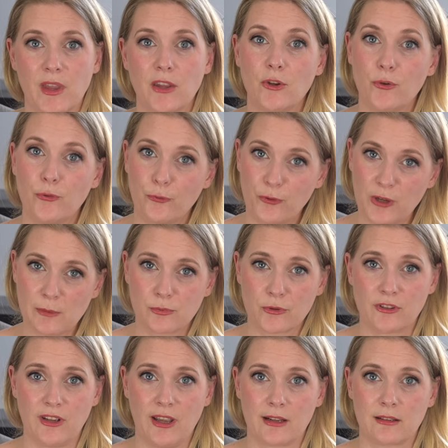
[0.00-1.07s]
You feel
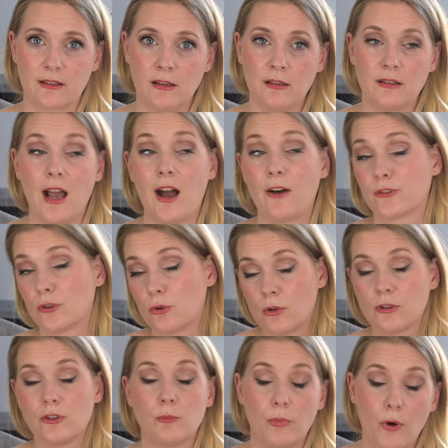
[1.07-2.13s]
protected, after
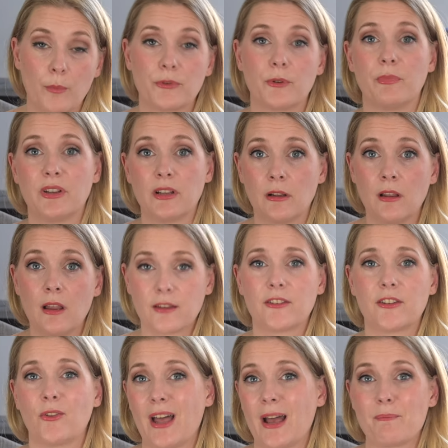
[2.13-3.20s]
all you pop the pill,
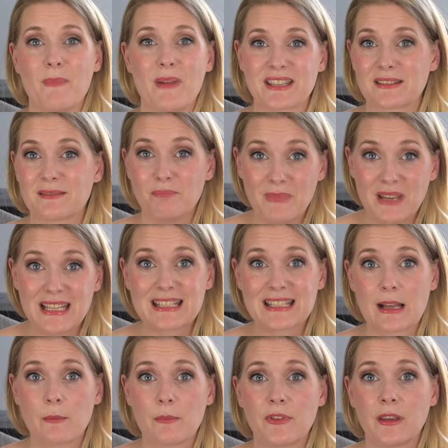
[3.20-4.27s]
so that must mean
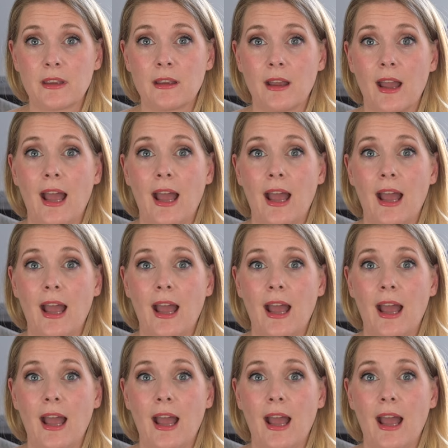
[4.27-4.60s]
something,